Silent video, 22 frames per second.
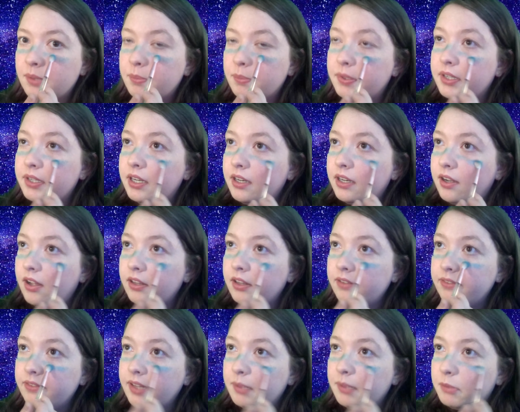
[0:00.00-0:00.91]
But not all
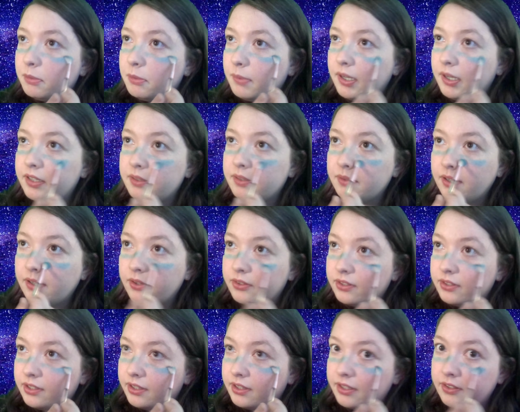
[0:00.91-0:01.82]
of that momentum goes
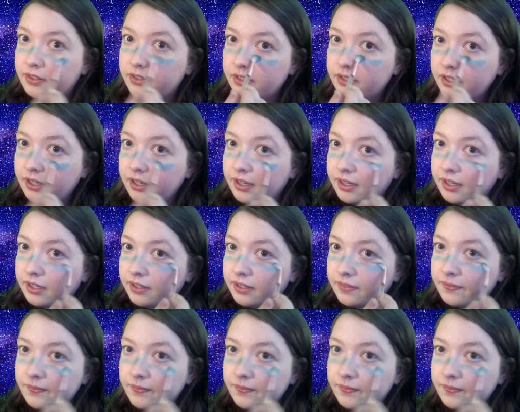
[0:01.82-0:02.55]
into the star.